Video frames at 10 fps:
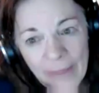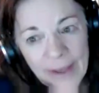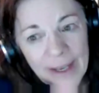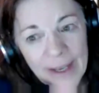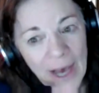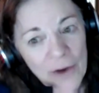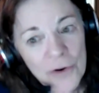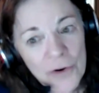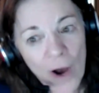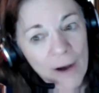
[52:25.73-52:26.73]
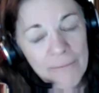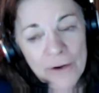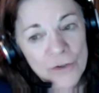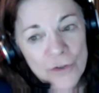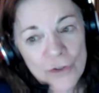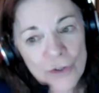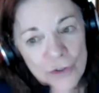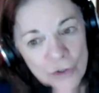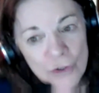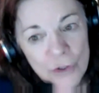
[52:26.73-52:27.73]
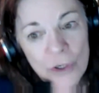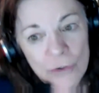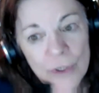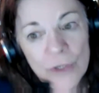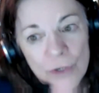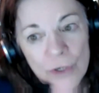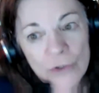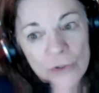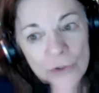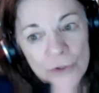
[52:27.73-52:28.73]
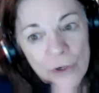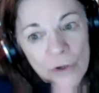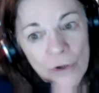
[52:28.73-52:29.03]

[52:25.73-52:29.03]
think counter offers, you do your research.